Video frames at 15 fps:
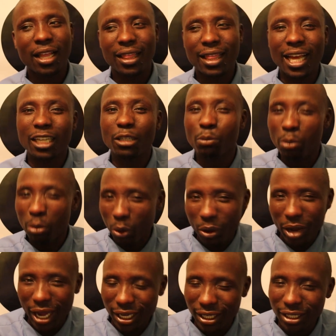that
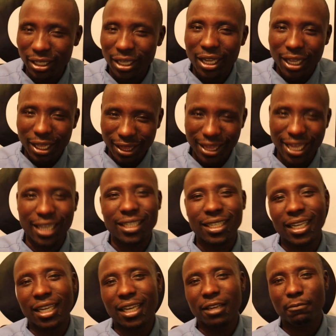brokered that
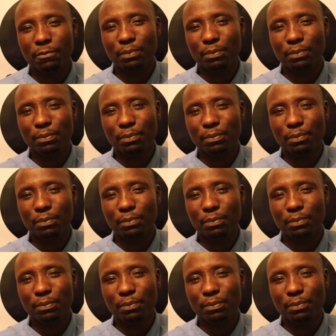deal.